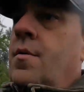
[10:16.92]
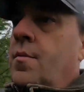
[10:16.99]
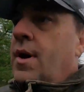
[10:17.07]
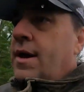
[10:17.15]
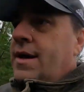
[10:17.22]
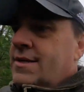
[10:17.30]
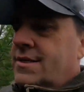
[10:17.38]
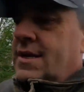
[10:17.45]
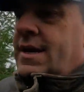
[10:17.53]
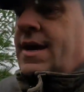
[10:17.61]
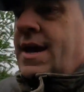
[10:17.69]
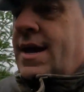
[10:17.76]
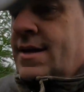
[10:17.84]
Well, he is,
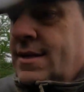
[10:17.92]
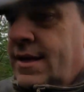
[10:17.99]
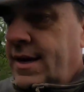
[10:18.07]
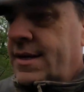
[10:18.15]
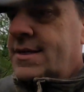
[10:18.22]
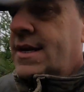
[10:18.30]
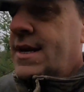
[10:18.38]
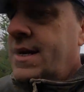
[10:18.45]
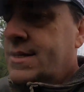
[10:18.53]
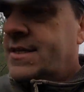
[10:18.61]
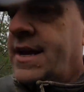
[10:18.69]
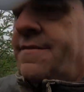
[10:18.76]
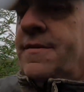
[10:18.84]
yeah, like I said, he
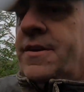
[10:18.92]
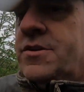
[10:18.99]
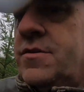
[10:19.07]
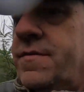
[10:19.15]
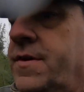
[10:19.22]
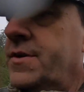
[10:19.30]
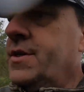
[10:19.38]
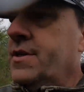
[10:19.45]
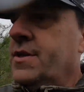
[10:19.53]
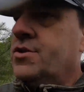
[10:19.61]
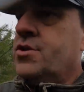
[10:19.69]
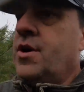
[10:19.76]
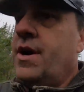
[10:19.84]
is definitely traversing
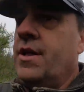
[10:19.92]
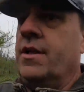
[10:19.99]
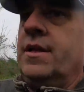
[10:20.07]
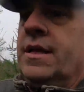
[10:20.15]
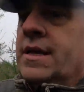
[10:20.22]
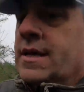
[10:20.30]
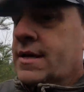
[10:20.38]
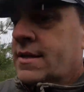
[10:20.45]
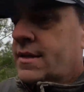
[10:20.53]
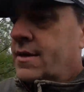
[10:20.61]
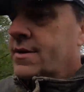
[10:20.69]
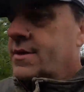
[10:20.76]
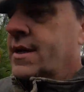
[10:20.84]
this trail.
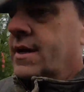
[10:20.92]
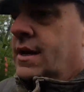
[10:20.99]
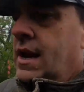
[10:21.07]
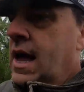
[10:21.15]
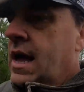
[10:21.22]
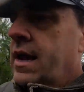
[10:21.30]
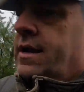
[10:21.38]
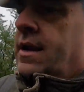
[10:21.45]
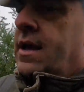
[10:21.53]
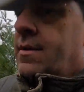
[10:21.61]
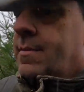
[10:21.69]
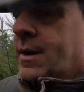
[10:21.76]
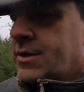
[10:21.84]
There's a lot
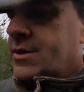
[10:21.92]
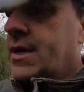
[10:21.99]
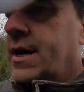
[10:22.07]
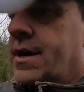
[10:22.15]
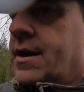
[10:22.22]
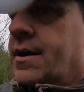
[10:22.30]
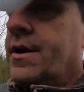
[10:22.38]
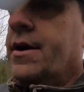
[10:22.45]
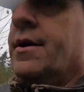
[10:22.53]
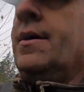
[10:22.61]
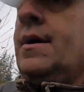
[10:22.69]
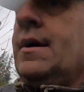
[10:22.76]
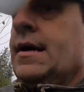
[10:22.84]
of bear sign on
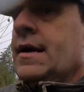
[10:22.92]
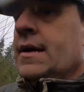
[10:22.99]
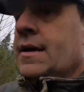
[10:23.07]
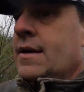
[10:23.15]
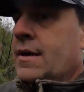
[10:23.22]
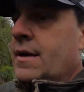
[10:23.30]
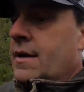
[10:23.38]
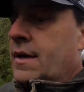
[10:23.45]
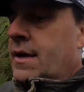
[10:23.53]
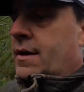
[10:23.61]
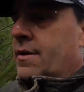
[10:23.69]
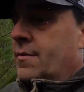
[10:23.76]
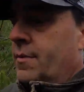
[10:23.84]
here.
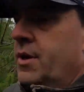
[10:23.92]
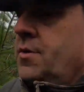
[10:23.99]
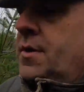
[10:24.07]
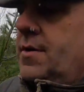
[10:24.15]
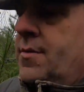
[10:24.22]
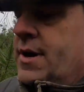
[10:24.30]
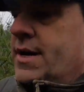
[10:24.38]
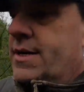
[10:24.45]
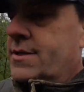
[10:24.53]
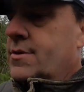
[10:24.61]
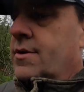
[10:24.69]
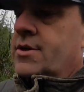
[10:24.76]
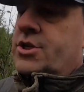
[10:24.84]
We knew he
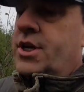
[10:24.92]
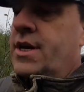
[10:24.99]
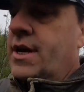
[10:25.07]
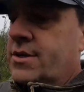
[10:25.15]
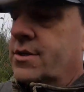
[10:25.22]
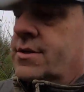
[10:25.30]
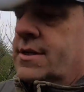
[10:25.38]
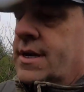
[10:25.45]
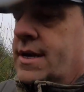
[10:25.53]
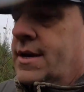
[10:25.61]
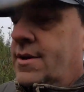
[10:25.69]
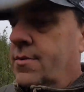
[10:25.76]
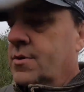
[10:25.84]
was, or she, I should
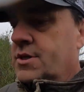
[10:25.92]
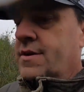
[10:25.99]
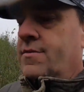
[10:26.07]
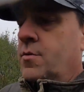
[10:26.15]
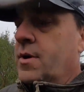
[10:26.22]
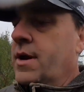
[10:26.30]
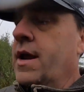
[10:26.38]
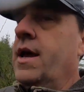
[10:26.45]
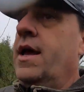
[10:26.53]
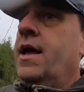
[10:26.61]
say, whichever one.